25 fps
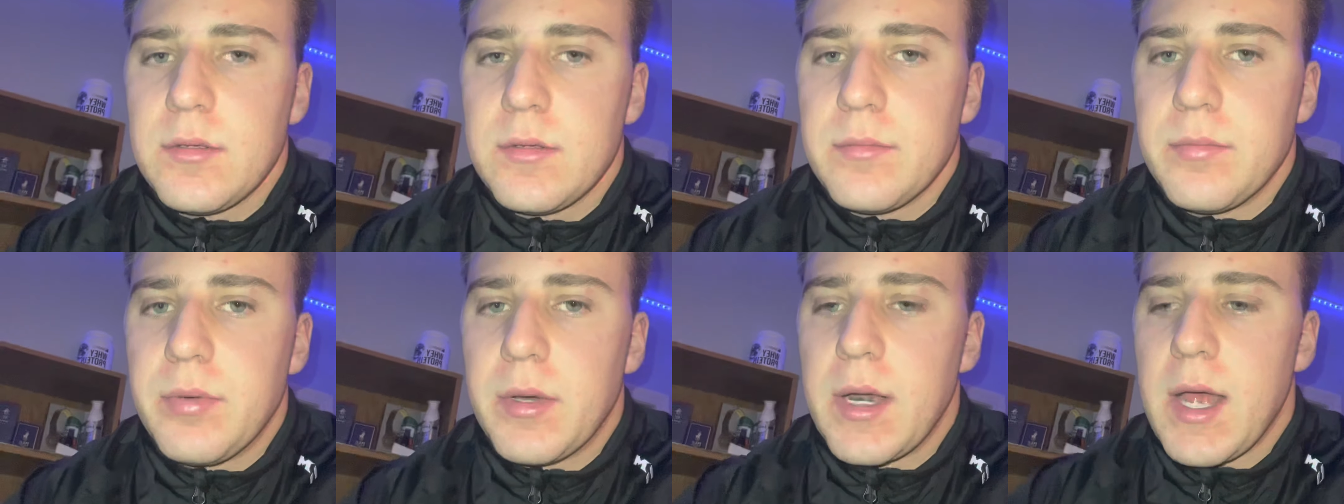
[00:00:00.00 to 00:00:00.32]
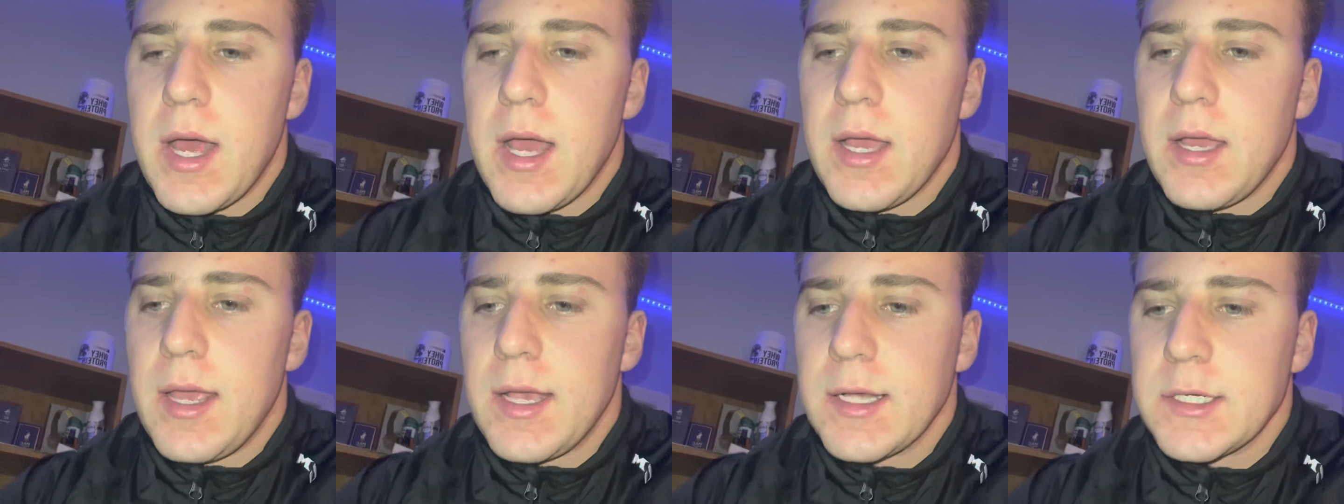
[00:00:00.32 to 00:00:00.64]
but
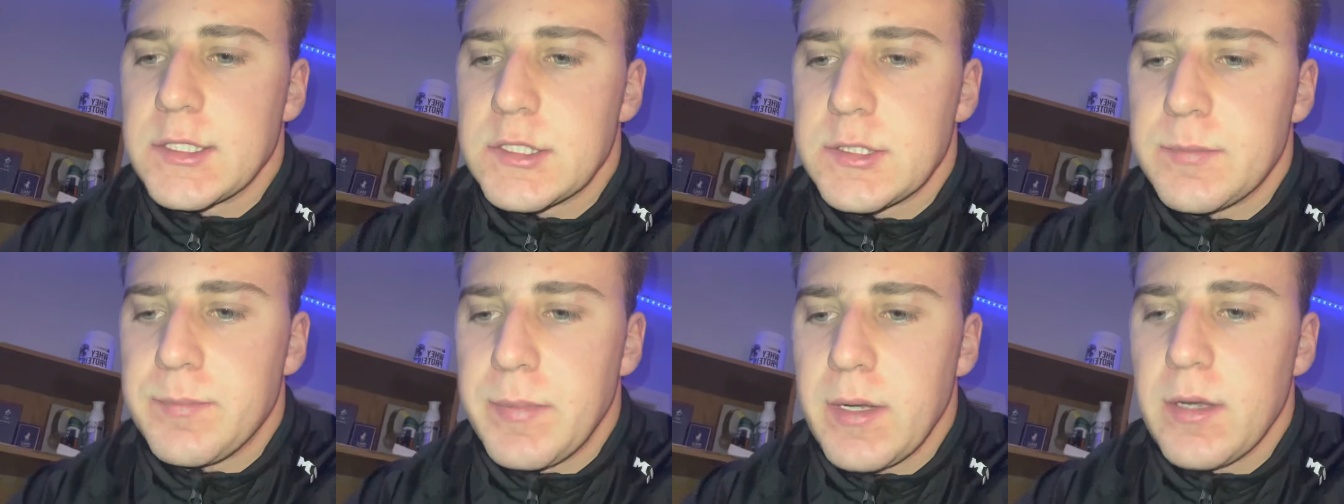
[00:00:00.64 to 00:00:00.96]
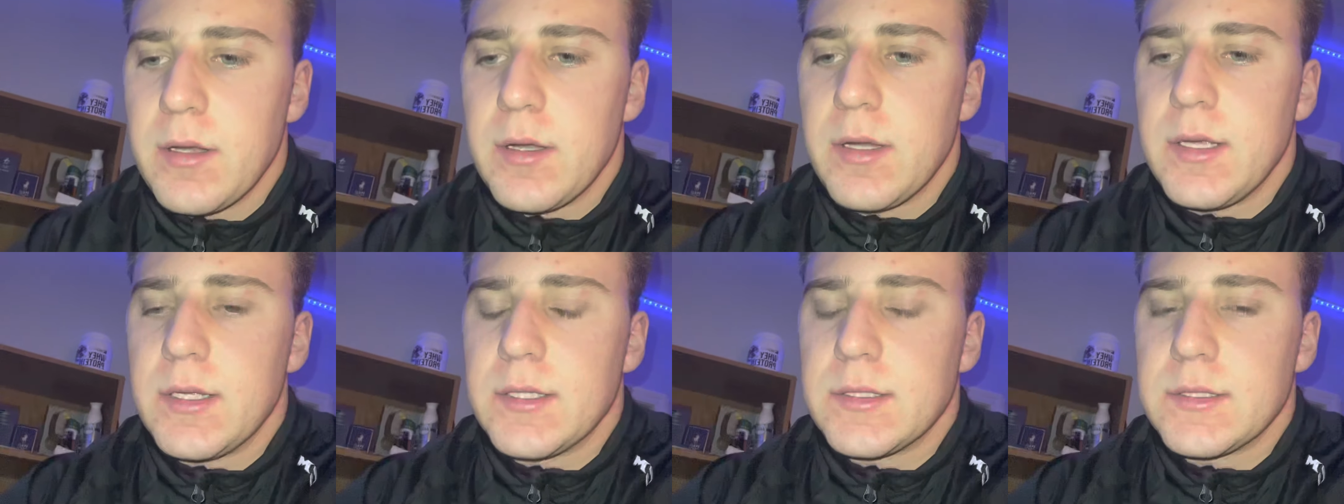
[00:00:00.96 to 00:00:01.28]
I
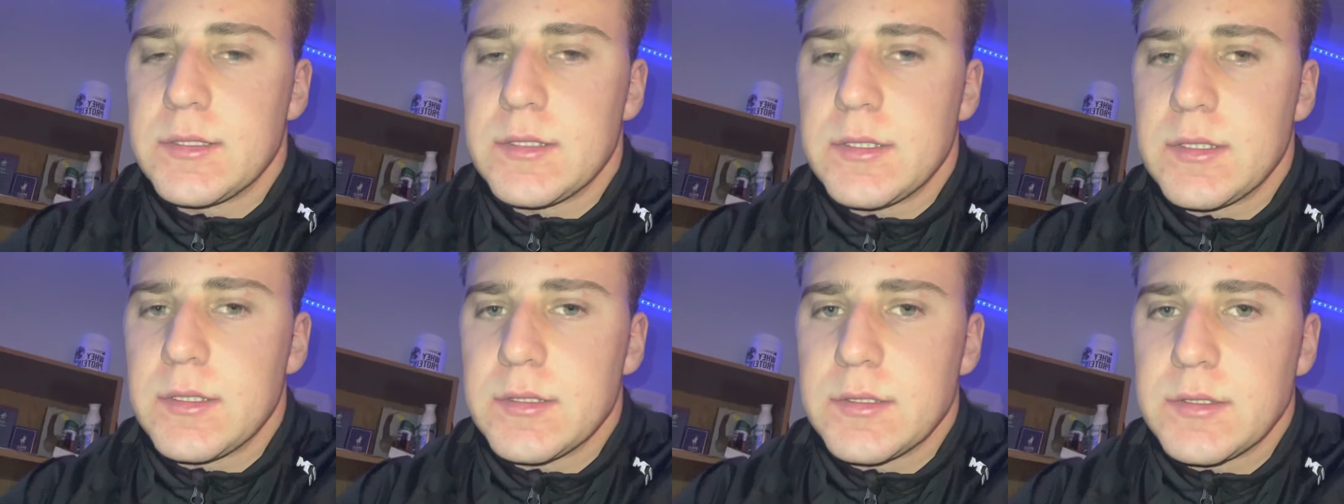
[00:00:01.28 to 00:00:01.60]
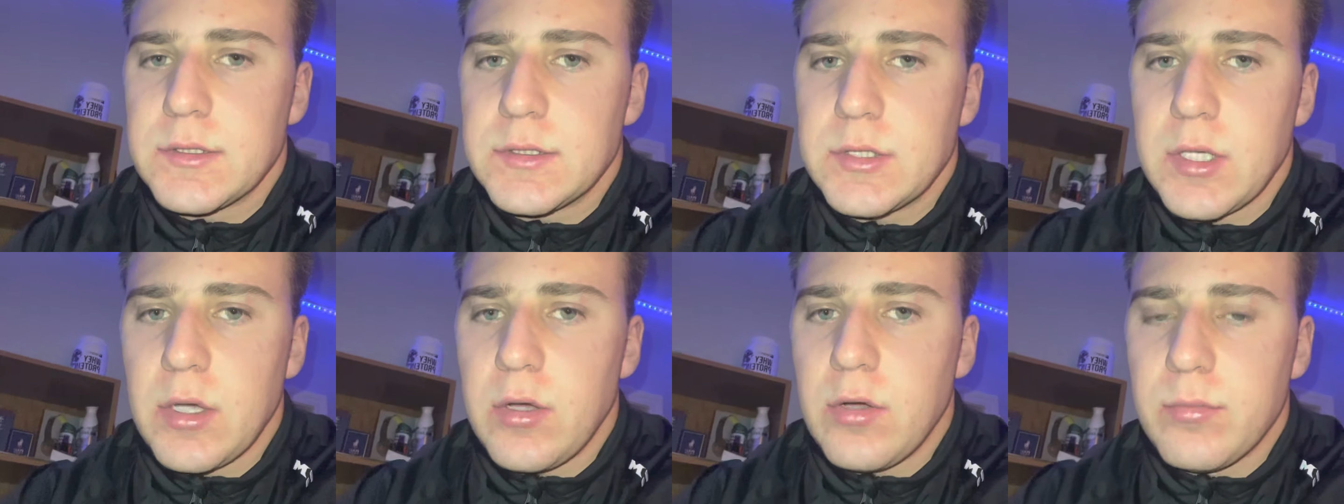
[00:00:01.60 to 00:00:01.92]
experienced
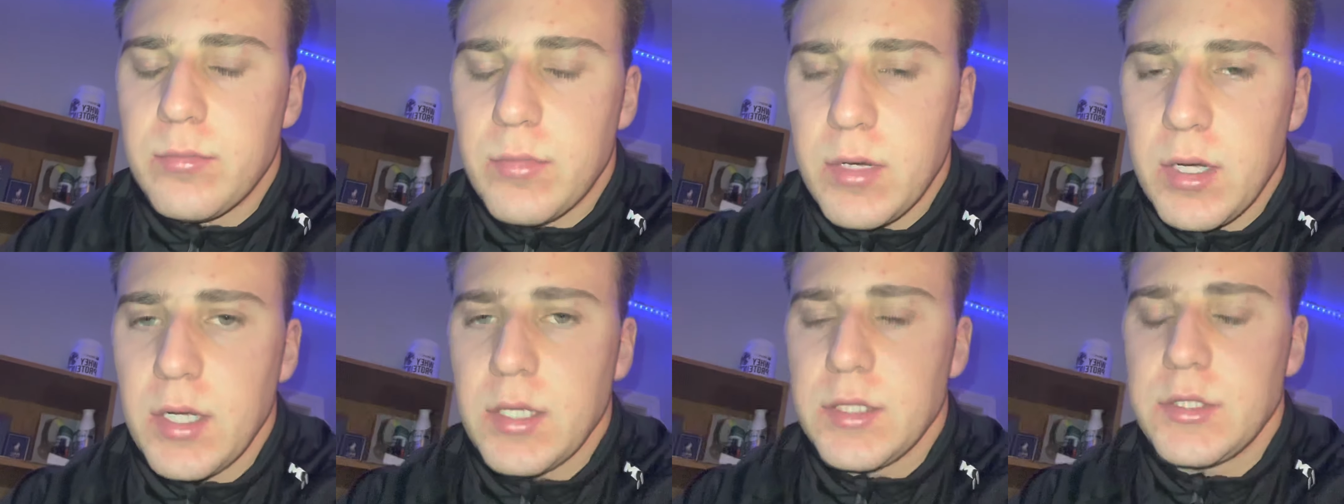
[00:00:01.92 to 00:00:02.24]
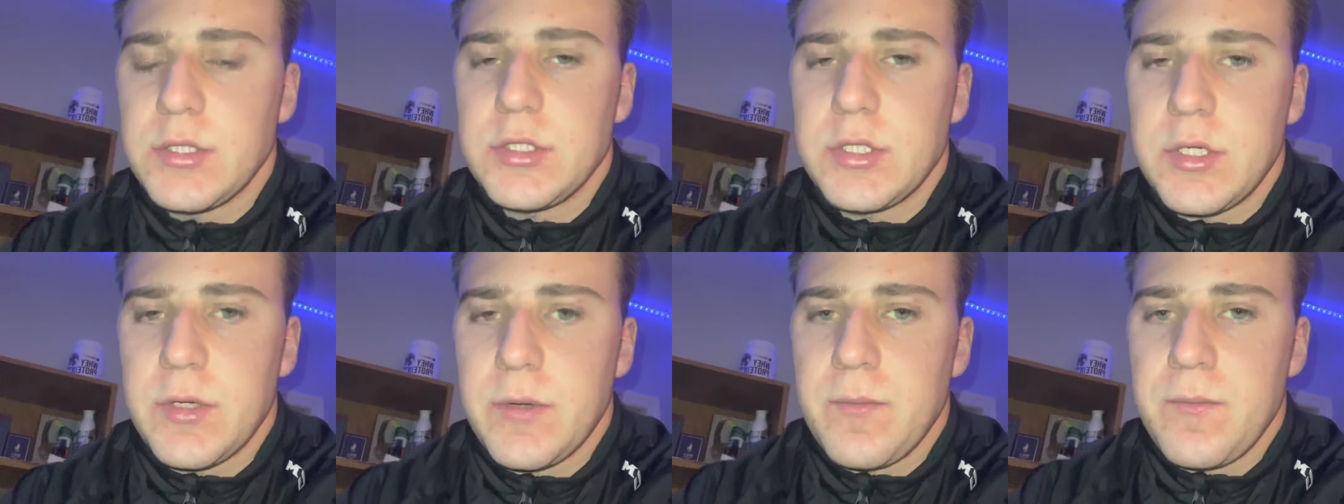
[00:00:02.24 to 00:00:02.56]
so
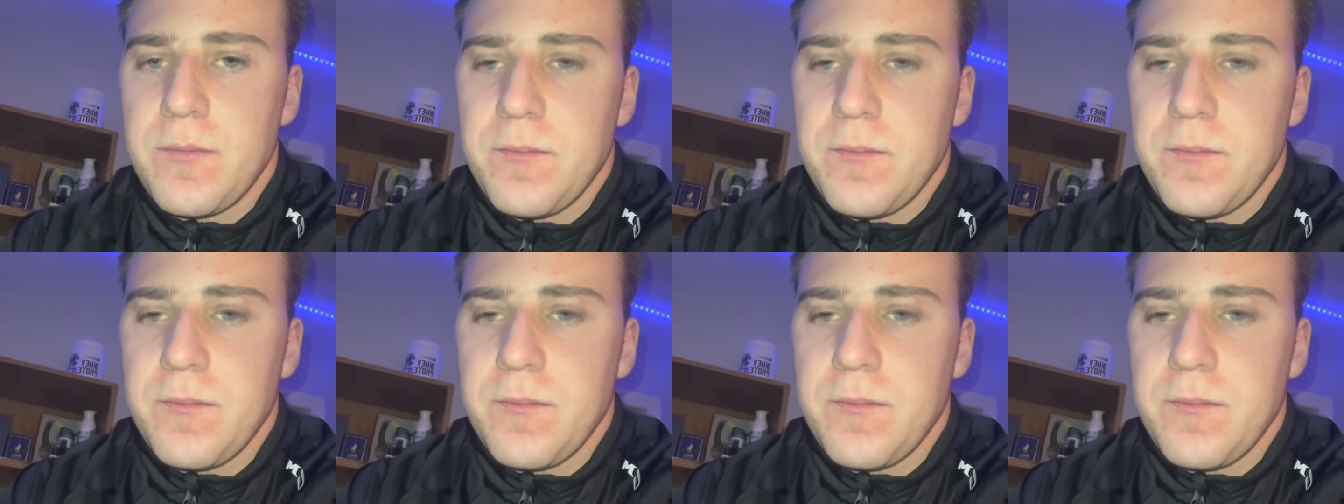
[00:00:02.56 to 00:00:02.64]
much